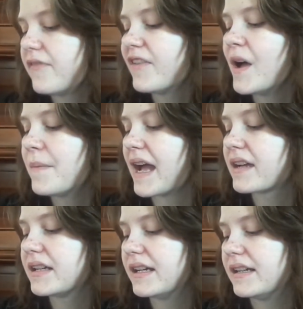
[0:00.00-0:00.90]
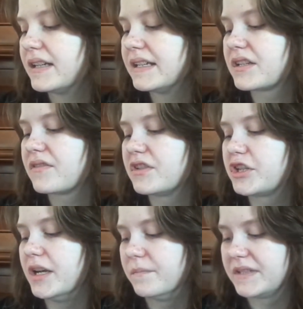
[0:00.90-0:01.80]
fell back into the
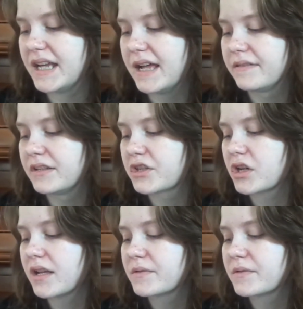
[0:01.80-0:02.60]
gym dead. The shots